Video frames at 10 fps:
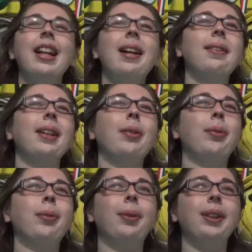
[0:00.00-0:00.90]
That was like
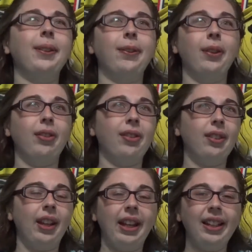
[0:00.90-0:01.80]
one of the first
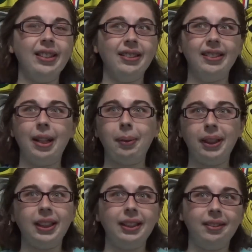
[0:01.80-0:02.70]
things that
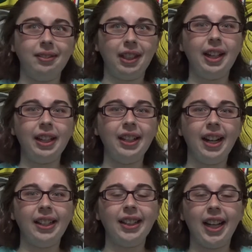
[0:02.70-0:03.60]
we did in
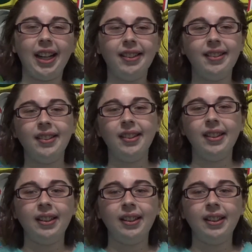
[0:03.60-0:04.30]
that class.